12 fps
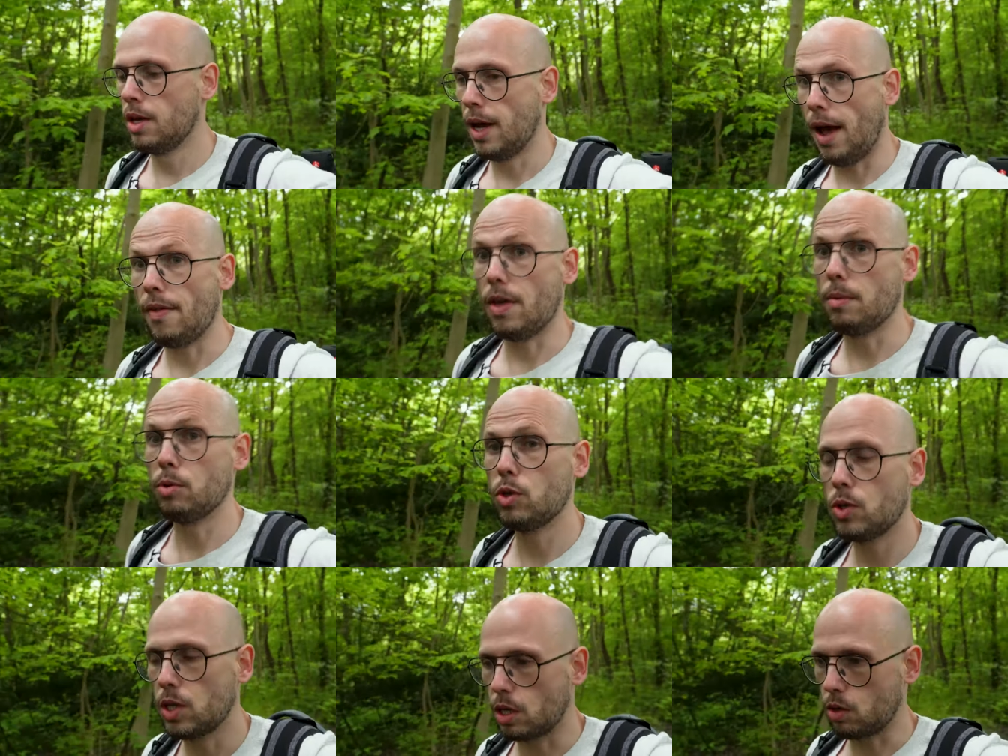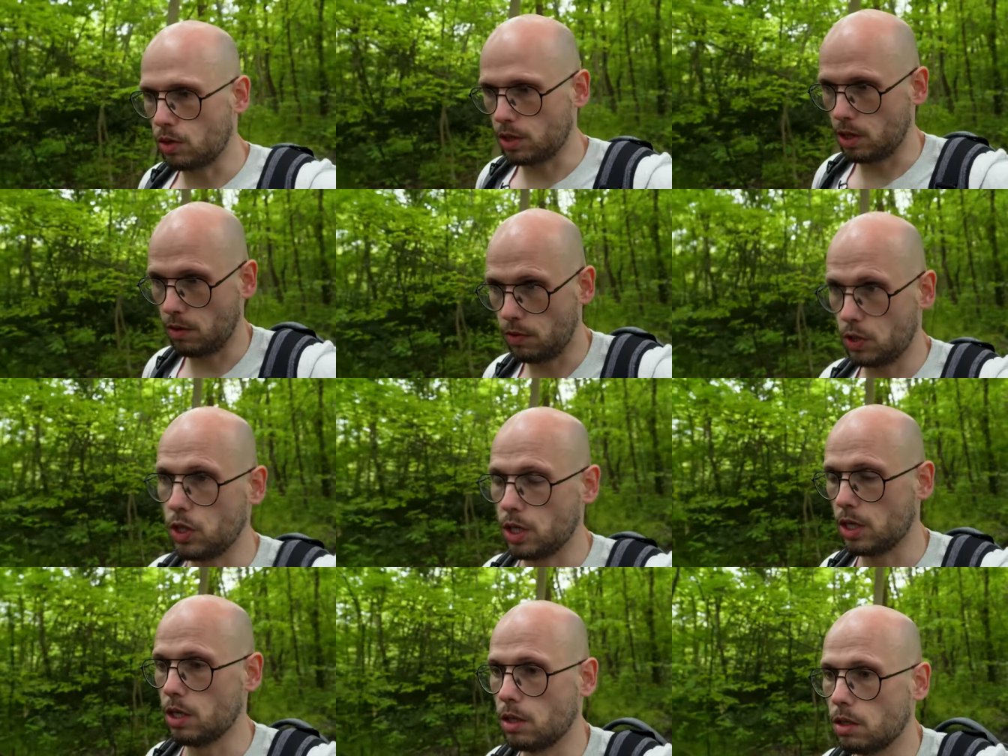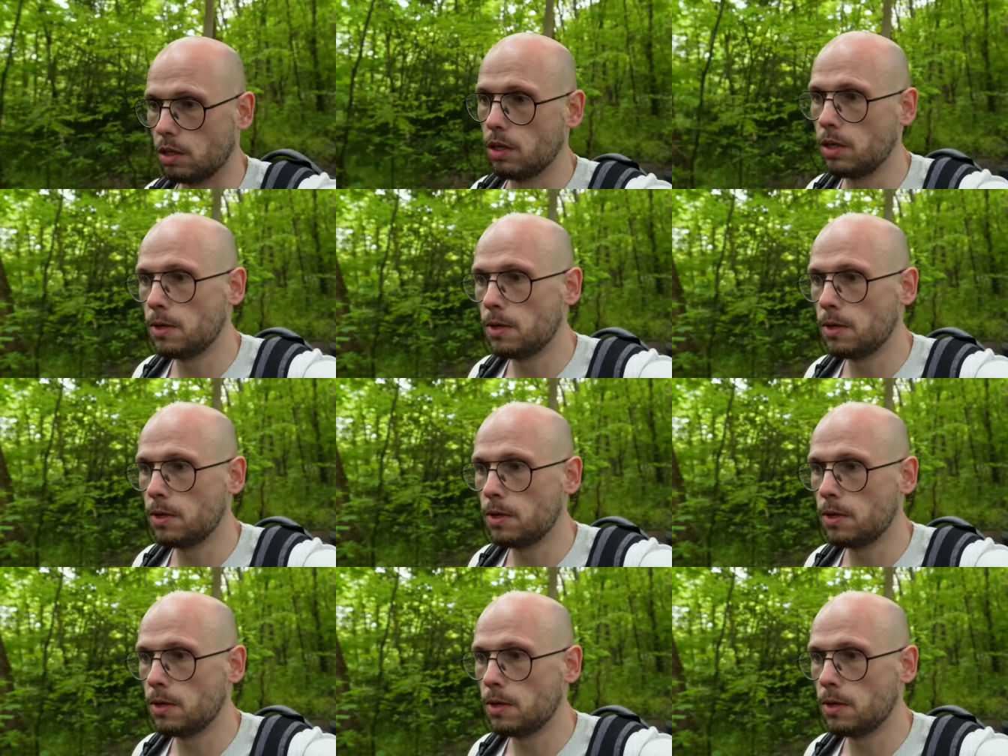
how they produce their content efficiently and